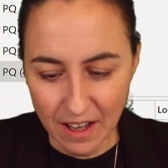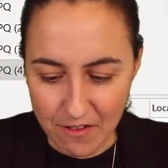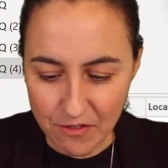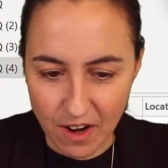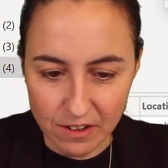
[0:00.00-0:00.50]

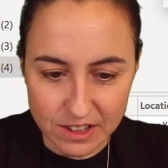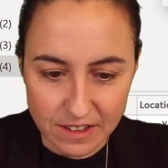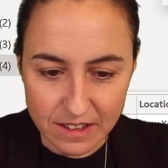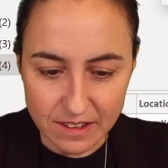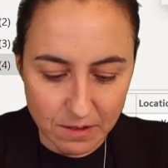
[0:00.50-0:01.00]
And for
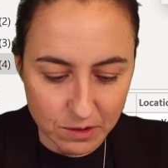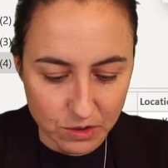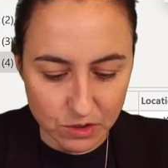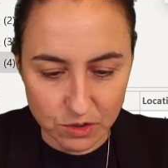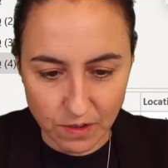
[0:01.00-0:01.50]
outside the table,
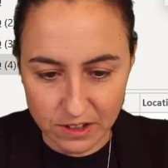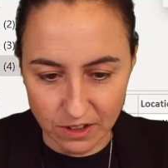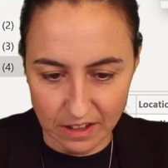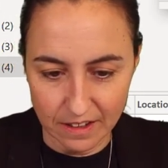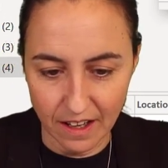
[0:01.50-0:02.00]
you just write
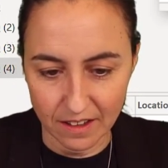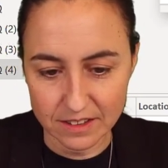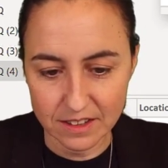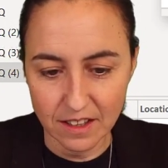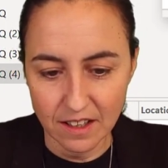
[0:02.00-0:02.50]
something
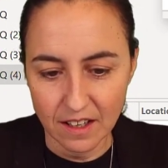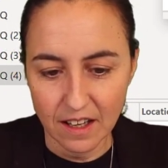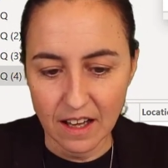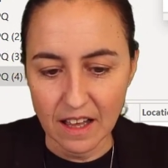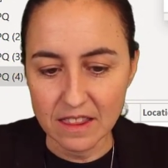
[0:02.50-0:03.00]
else.
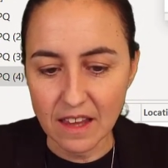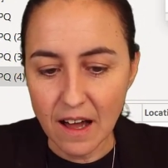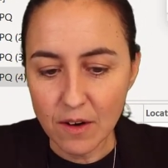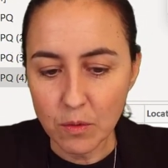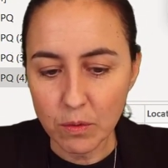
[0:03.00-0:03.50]
And
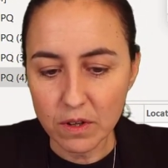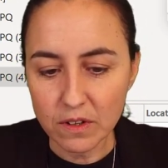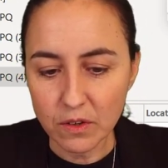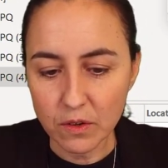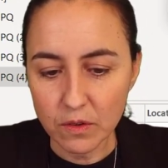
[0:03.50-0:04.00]
that
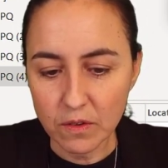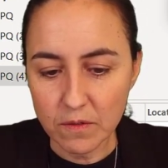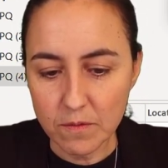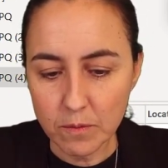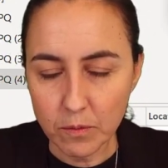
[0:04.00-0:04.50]
will
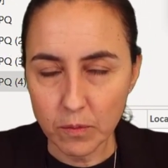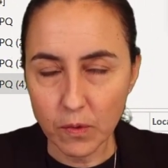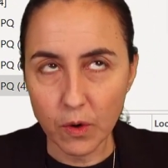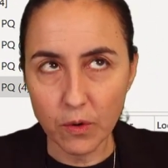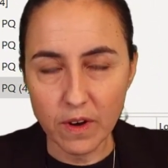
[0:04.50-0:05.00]

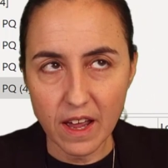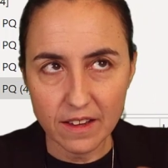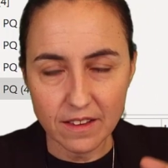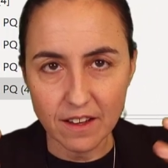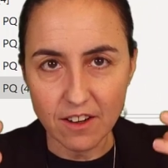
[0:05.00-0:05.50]

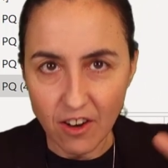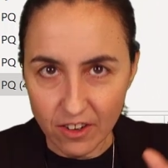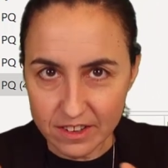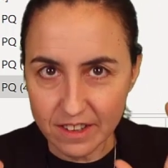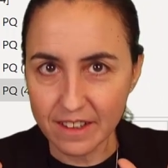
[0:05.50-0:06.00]
create a
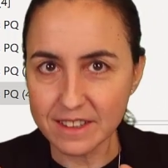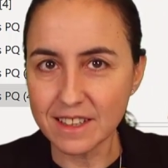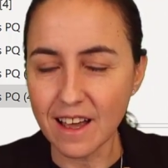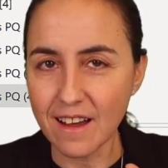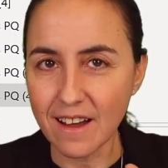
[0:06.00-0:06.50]

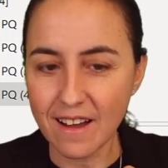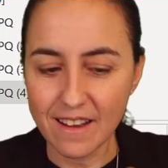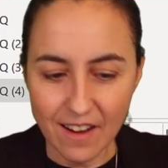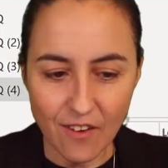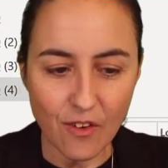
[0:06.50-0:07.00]
context
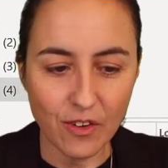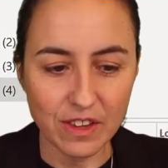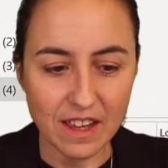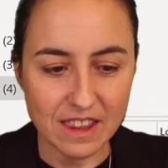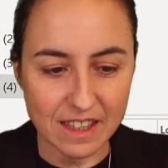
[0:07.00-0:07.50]

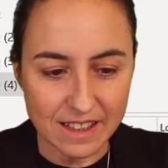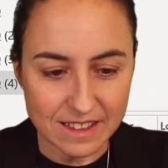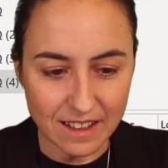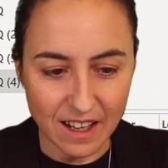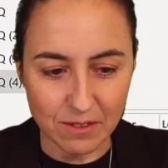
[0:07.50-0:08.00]
on
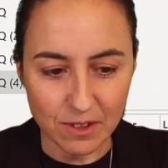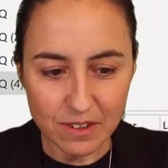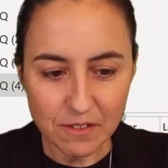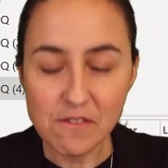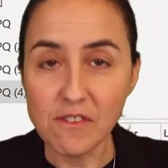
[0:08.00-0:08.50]
this
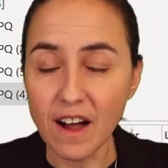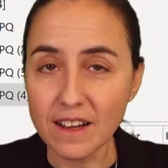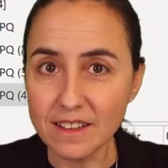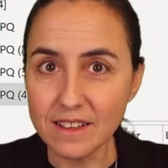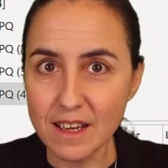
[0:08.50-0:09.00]
level,
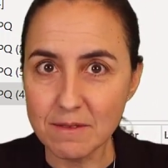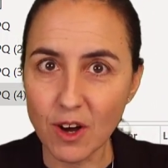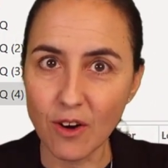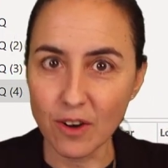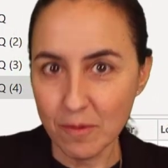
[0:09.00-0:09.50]
find the name
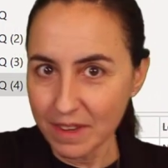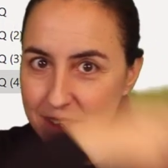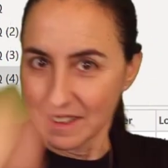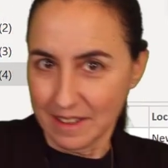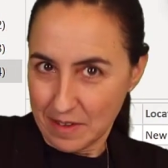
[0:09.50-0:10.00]
column, and
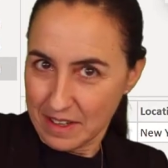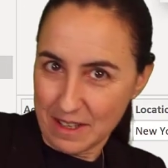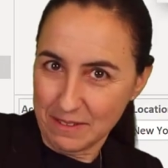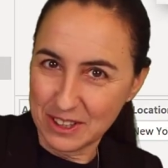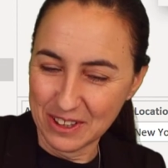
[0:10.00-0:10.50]
then
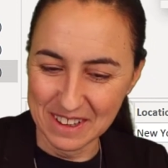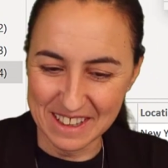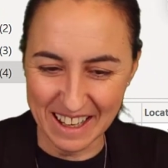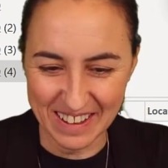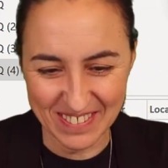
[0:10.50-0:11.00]
give it to the
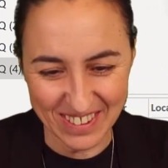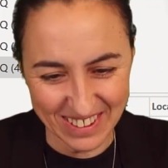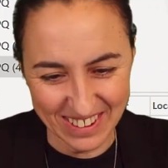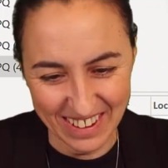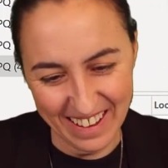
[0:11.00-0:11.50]
table.
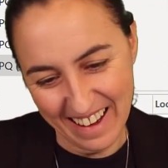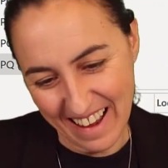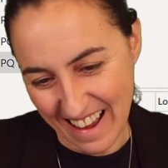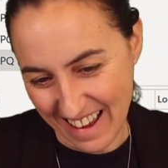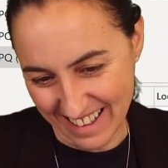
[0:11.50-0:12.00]

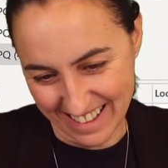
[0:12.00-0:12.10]
I